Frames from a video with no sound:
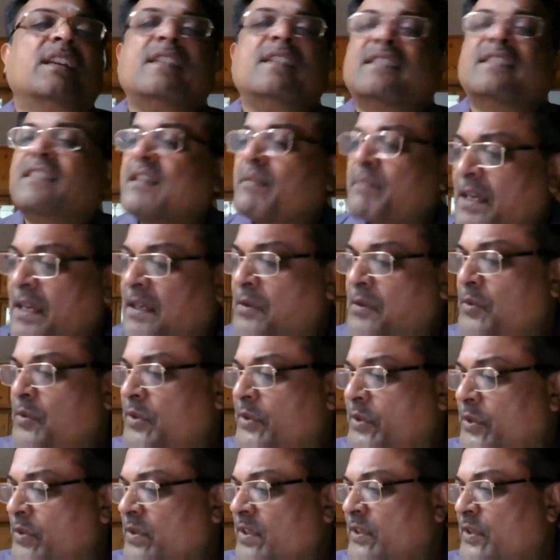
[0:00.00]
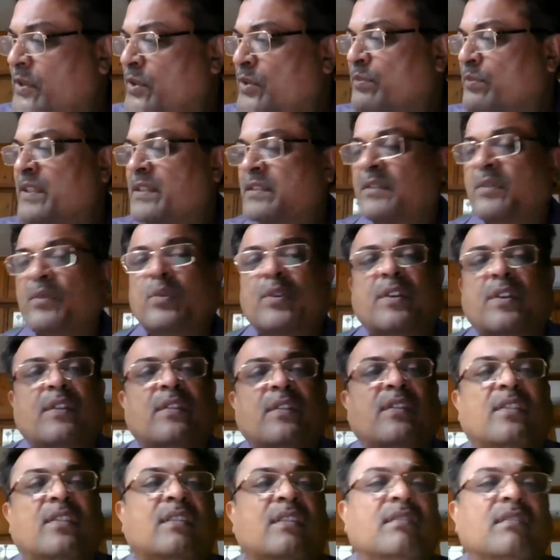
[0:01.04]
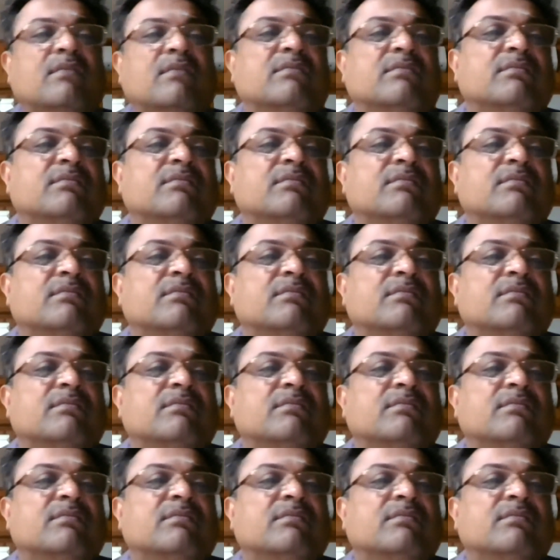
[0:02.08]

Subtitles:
is the man who should issue me the notice.